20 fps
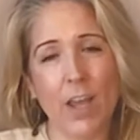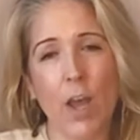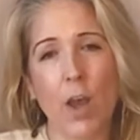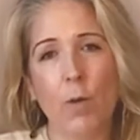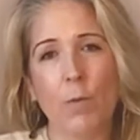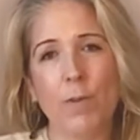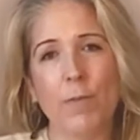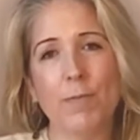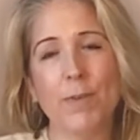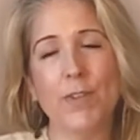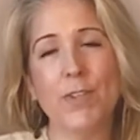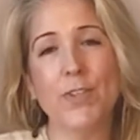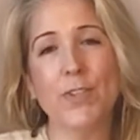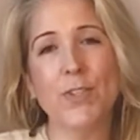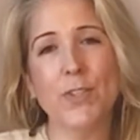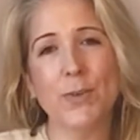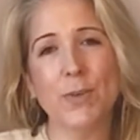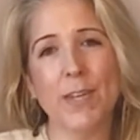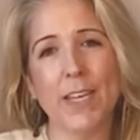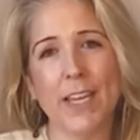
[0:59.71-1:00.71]
we've been
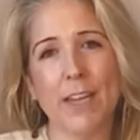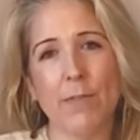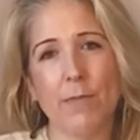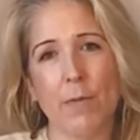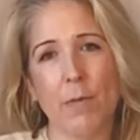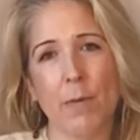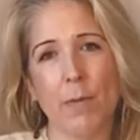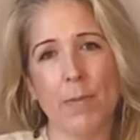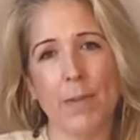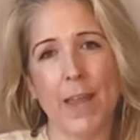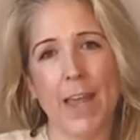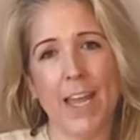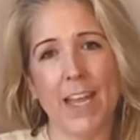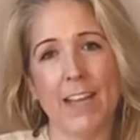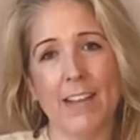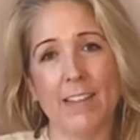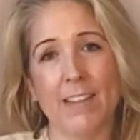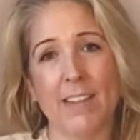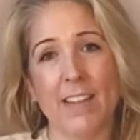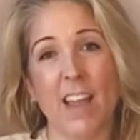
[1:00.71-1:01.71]
doing it from a
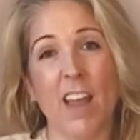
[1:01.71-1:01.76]
place